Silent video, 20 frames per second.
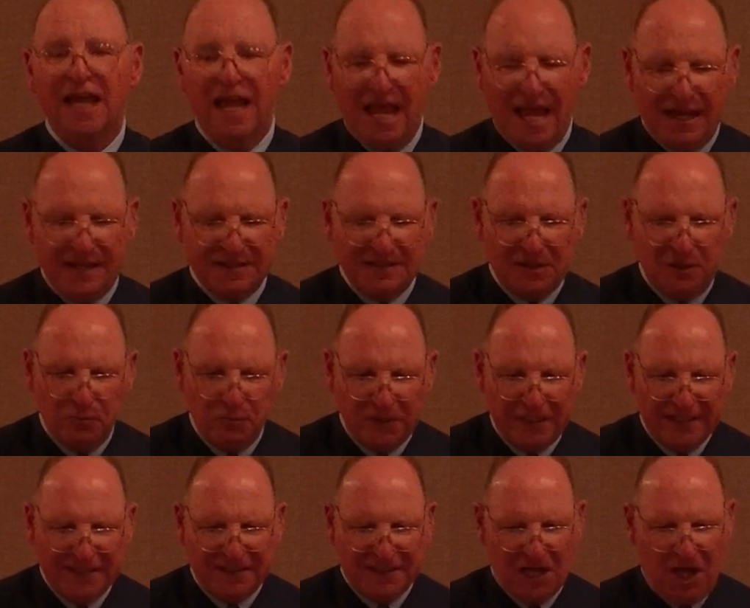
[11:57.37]
as a
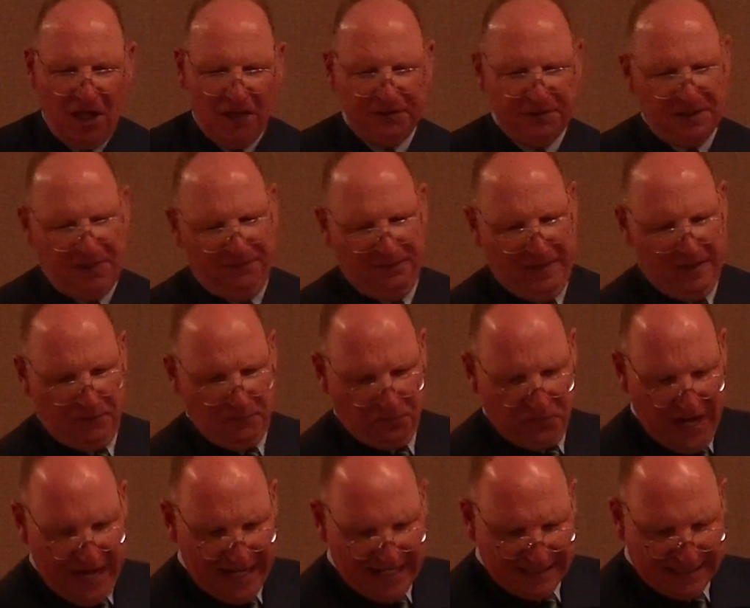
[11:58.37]
result of the
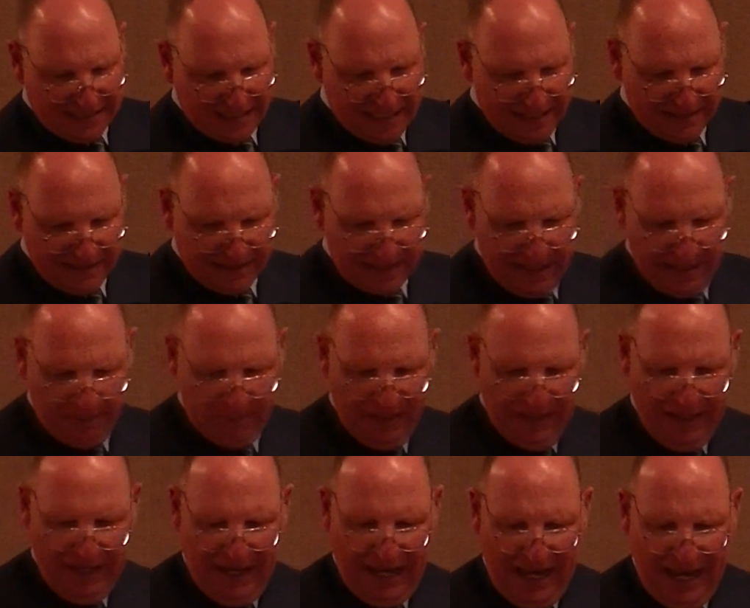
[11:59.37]

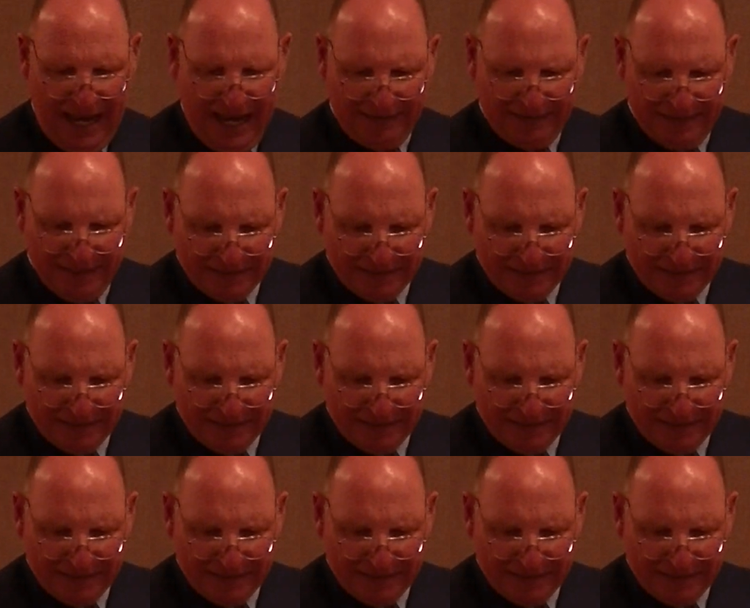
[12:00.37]
racism and